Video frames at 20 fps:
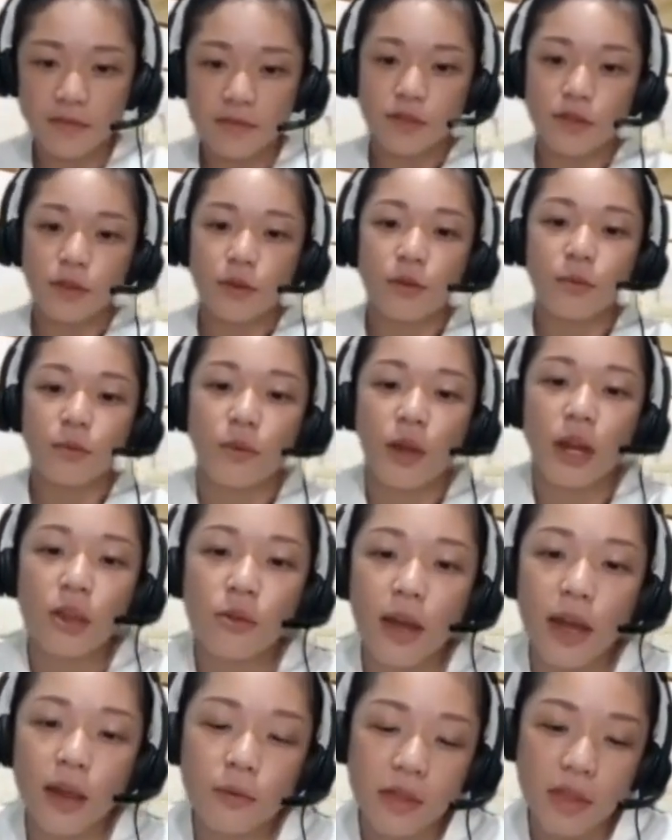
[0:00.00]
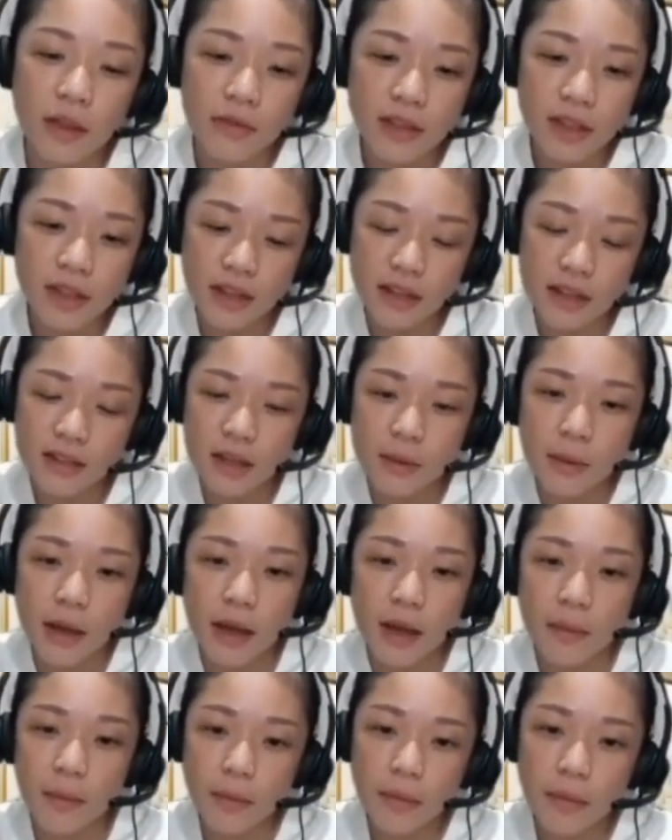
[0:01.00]
So where are you at with everything that's come
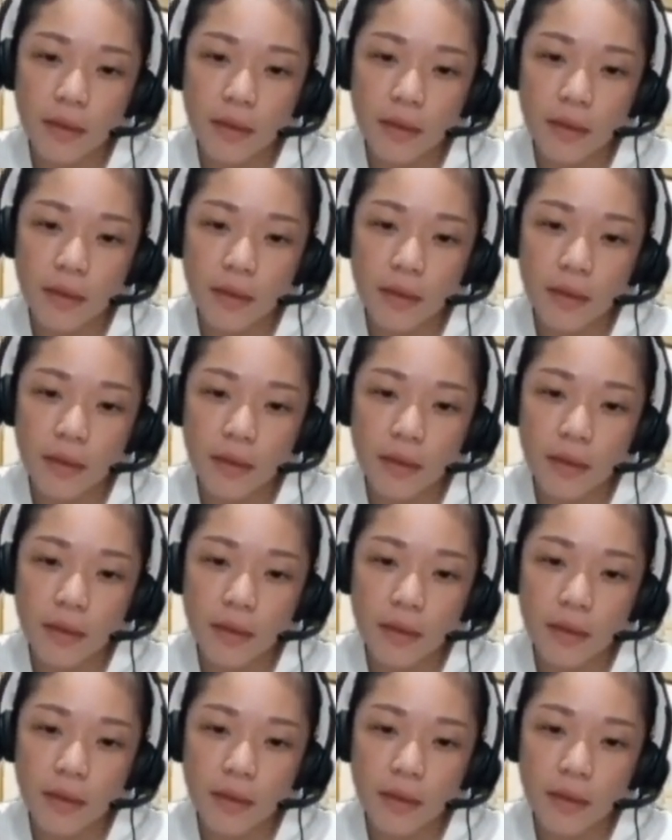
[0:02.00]
up?